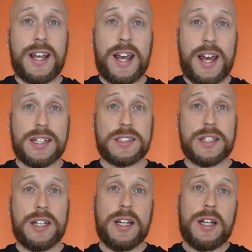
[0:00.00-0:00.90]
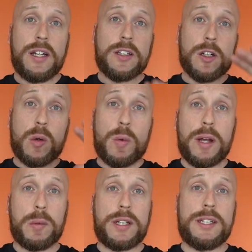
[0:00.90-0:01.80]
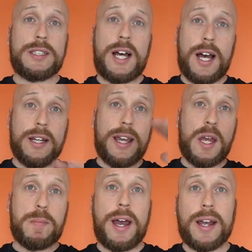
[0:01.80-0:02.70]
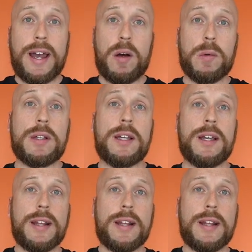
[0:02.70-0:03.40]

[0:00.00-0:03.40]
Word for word: They actually did away with this line, came back out with it,